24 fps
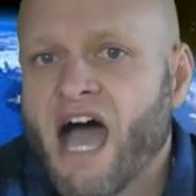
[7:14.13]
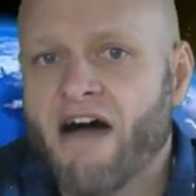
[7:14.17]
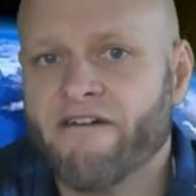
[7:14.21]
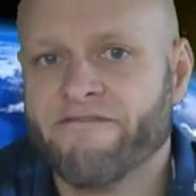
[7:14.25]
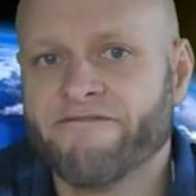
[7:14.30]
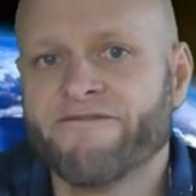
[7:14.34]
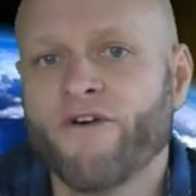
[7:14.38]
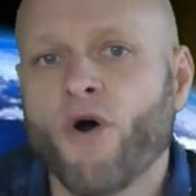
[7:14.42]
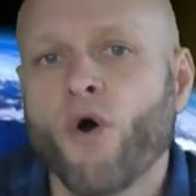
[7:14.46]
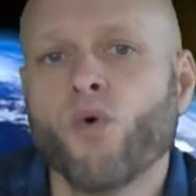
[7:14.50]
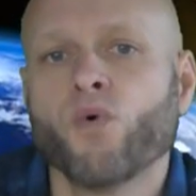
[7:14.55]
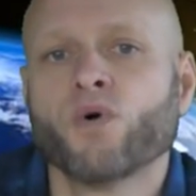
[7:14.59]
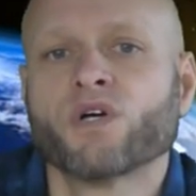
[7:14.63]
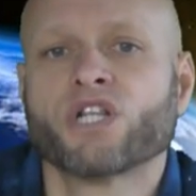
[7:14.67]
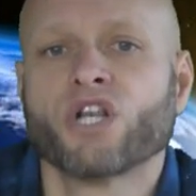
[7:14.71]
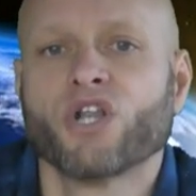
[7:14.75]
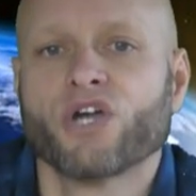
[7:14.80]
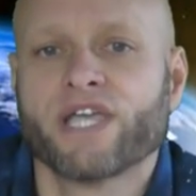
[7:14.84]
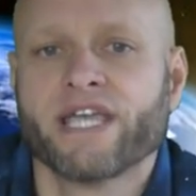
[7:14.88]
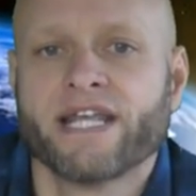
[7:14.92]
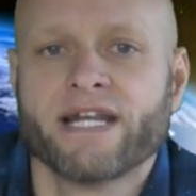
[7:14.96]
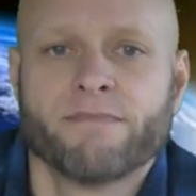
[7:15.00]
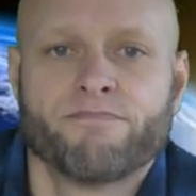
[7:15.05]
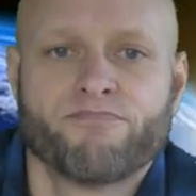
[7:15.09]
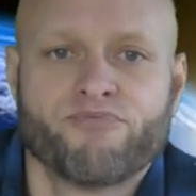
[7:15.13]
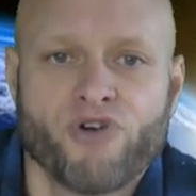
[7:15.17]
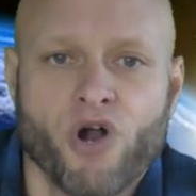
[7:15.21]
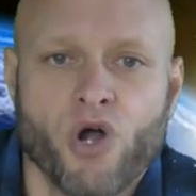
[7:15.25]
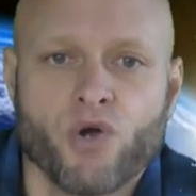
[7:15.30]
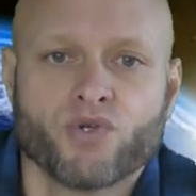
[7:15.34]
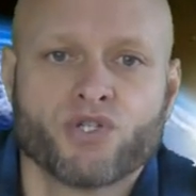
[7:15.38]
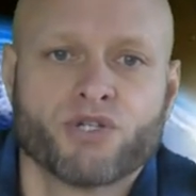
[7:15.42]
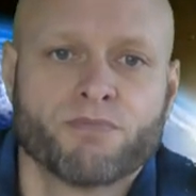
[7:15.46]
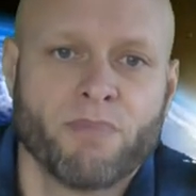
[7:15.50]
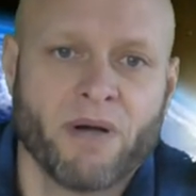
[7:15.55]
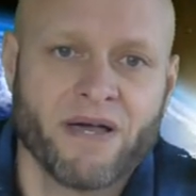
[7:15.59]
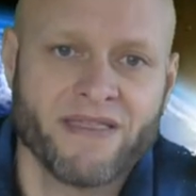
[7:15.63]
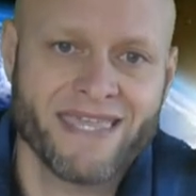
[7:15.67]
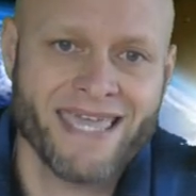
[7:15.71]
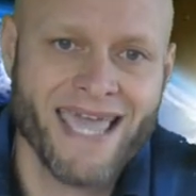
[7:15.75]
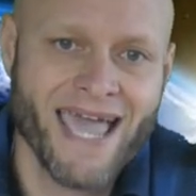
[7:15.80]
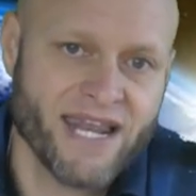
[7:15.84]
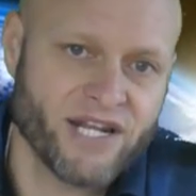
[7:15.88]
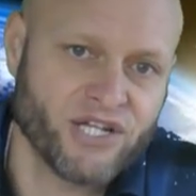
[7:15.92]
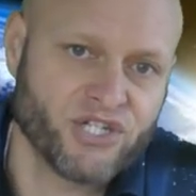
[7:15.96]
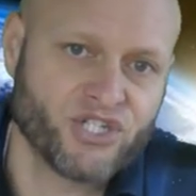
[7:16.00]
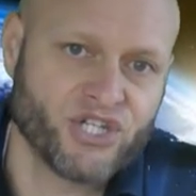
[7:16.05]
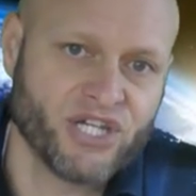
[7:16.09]
a forward-looking approach by
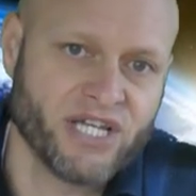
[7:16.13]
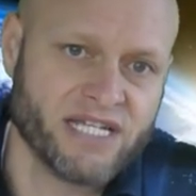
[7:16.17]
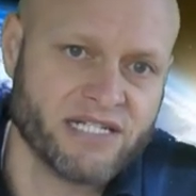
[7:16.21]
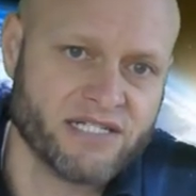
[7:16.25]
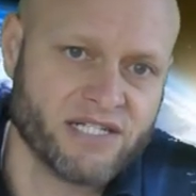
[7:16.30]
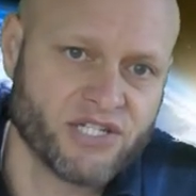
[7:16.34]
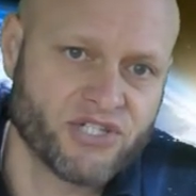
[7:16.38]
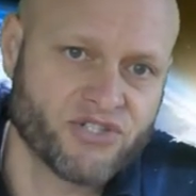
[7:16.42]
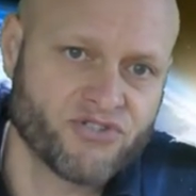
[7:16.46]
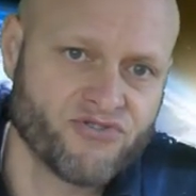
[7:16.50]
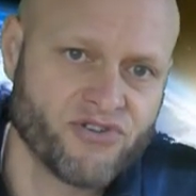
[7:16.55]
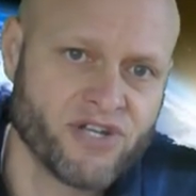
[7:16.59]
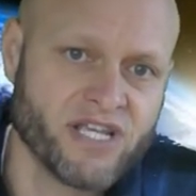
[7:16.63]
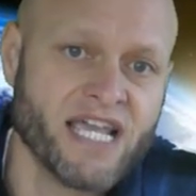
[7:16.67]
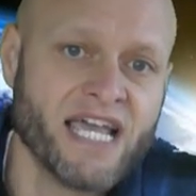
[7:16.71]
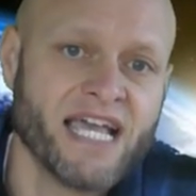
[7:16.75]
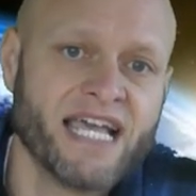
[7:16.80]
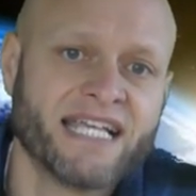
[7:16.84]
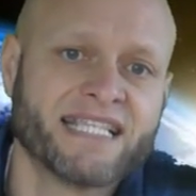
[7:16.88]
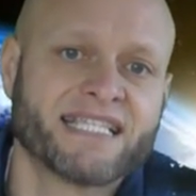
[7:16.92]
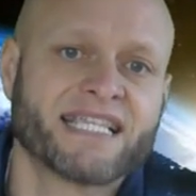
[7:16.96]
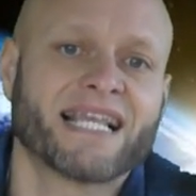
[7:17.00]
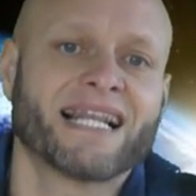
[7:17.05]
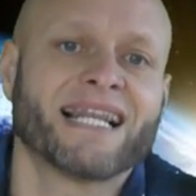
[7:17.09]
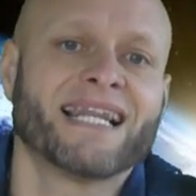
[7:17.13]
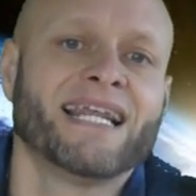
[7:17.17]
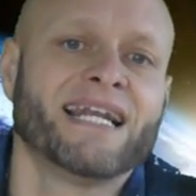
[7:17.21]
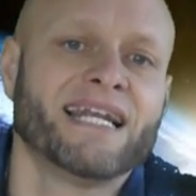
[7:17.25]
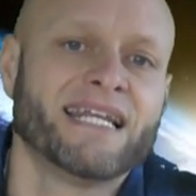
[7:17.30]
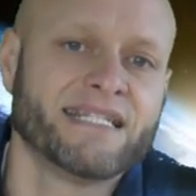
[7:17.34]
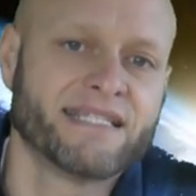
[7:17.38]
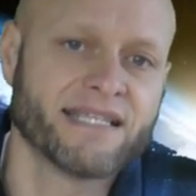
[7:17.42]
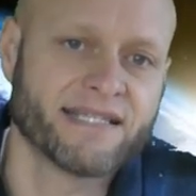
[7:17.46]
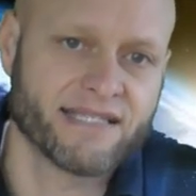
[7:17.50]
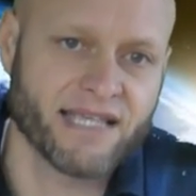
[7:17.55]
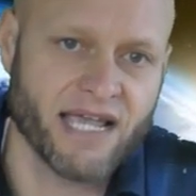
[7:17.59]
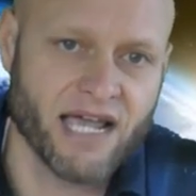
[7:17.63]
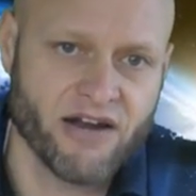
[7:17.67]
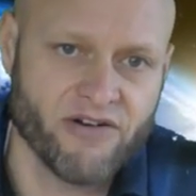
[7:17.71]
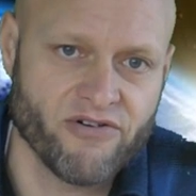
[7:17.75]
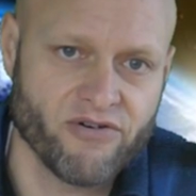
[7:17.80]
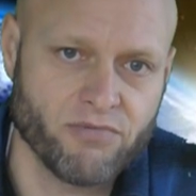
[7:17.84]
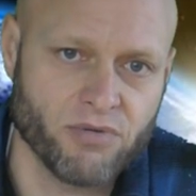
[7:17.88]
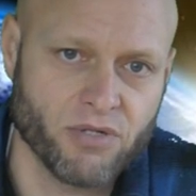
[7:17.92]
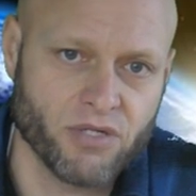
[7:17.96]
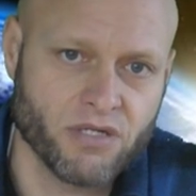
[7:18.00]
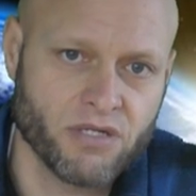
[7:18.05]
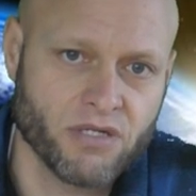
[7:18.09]
the energy industry is clearly
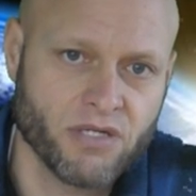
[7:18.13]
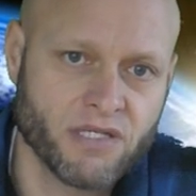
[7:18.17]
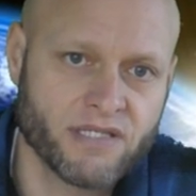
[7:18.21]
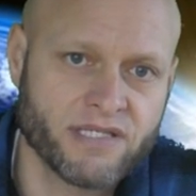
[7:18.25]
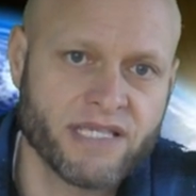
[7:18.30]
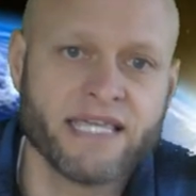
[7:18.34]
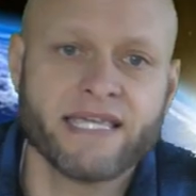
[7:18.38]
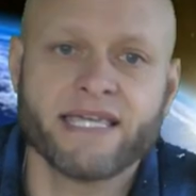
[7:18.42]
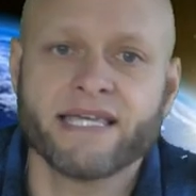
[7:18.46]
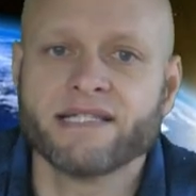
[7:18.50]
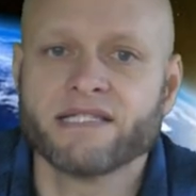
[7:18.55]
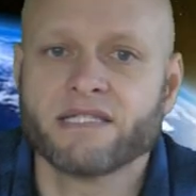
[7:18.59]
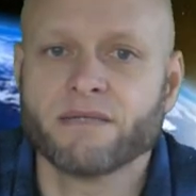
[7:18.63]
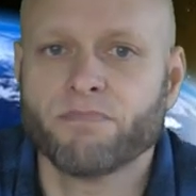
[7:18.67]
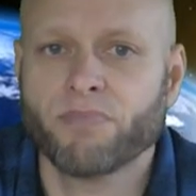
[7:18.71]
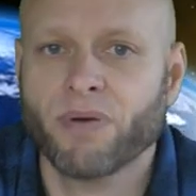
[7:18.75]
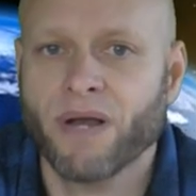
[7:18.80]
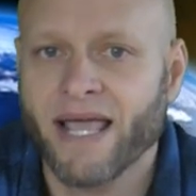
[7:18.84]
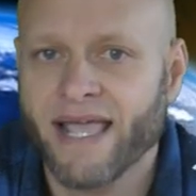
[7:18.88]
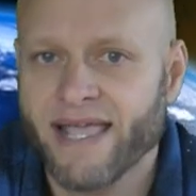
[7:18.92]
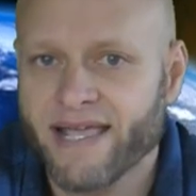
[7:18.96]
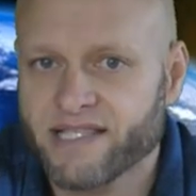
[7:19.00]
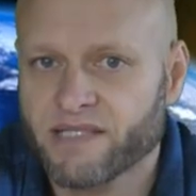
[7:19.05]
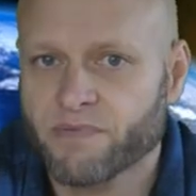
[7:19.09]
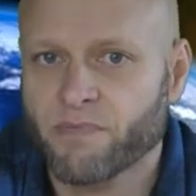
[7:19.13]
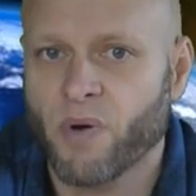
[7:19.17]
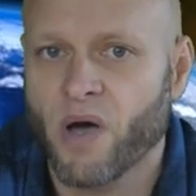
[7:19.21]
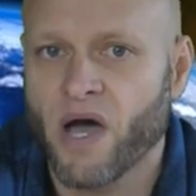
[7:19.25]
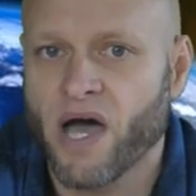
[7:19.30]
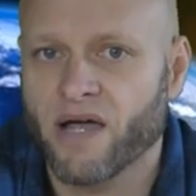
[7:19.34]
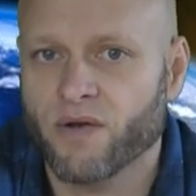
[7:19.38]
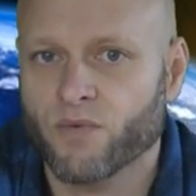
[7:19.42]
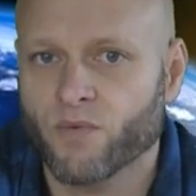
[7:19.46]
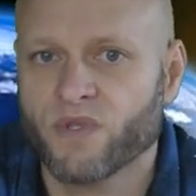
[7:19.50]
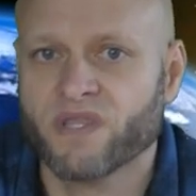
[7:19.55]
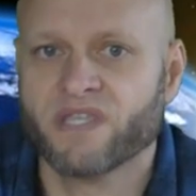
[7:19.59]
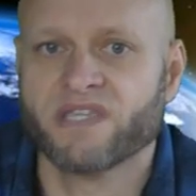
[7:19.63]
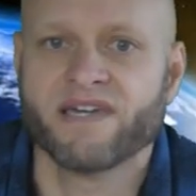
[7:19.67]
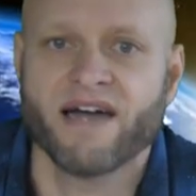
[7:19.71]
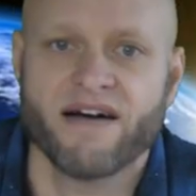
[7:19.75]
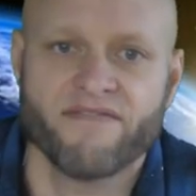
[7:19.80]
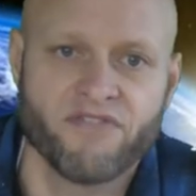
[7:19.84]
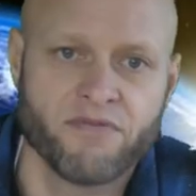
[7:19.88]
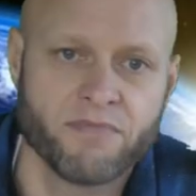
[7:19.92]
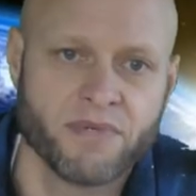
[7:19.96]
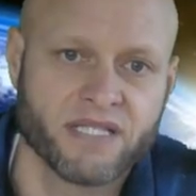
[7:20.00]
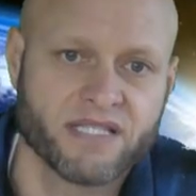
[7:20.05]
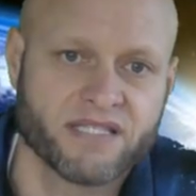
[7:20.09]
desirable, seeking to play its part with
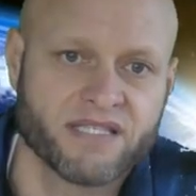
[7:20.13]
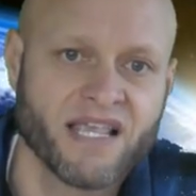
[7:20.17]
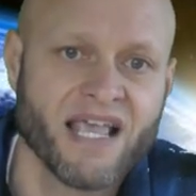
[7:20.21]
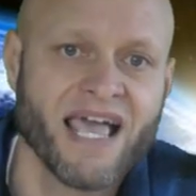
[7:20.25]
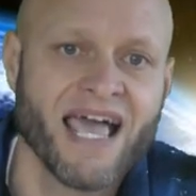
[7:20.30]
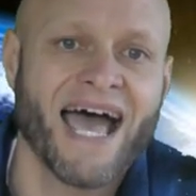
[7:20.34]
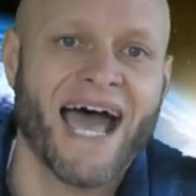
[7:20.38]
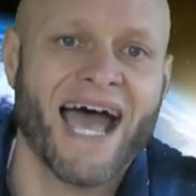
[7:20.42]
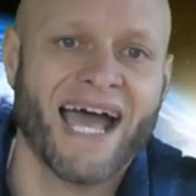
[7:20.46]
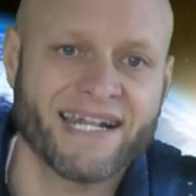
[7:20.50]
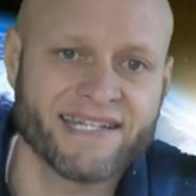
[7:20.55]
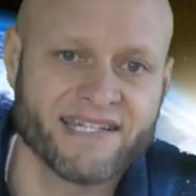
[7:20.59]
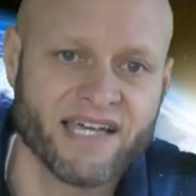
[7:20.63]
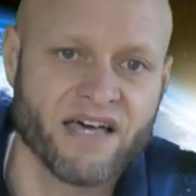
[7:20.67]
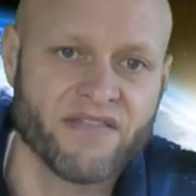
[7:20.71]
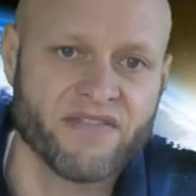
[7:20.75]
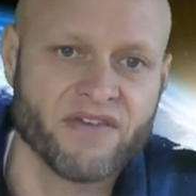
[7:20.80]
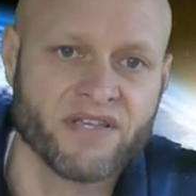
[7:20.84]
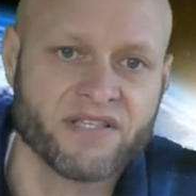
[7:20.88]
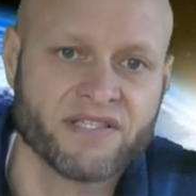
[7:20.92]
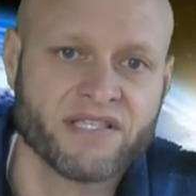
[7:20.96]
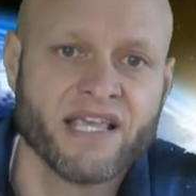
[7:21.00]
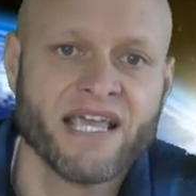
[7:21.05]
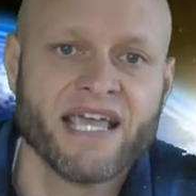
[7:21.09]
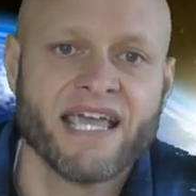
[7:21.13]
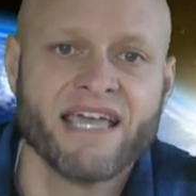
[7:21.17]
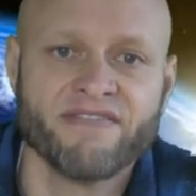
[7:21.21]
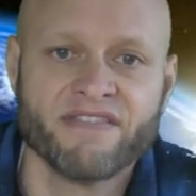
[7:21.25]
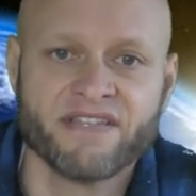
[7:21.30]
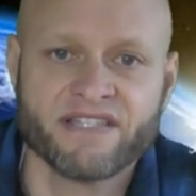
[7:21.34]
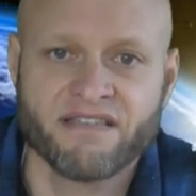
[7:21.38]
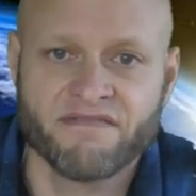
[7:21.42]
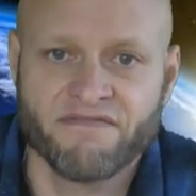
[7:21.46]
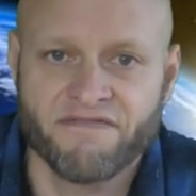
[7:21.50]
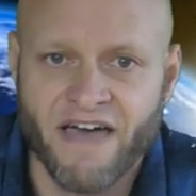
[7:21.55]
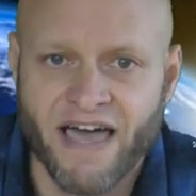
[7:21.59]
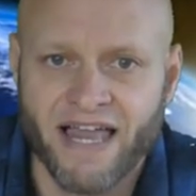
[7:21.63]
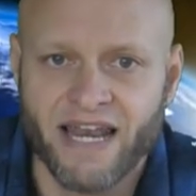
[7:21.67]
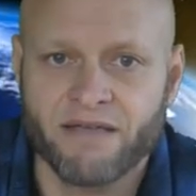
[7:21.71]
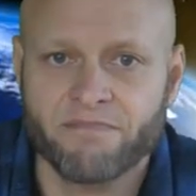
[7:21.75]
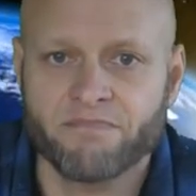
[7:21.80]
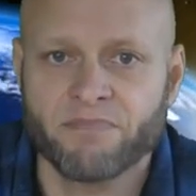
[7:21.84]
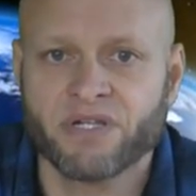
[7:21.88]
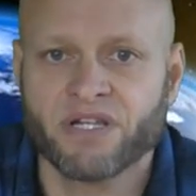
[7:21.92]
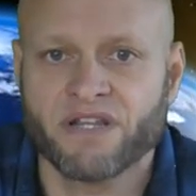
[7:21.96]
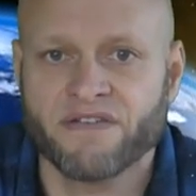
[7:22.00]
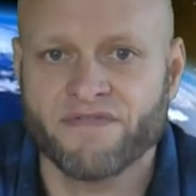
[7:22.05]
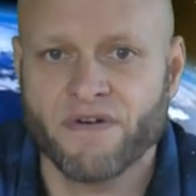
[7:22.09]
governments and others in the
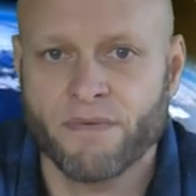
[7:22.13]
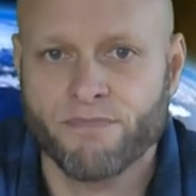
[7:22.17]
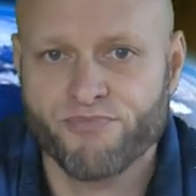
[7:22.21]
development of